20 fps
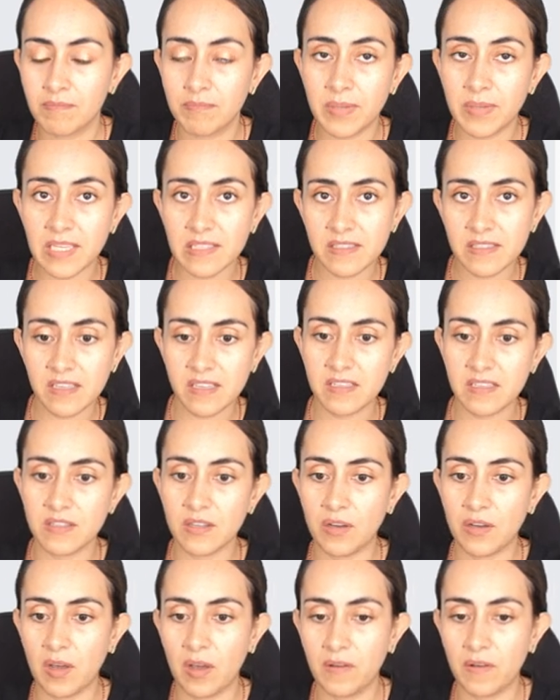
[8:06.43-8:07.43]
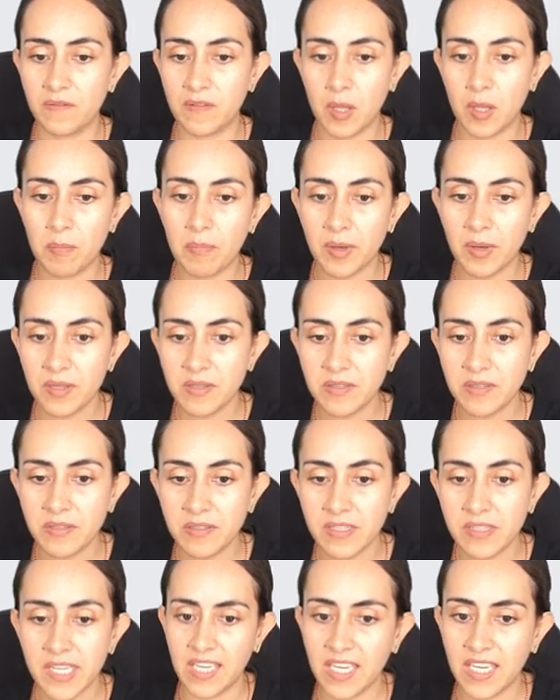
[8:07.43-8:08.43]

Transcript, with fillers: pieces of the puzzle,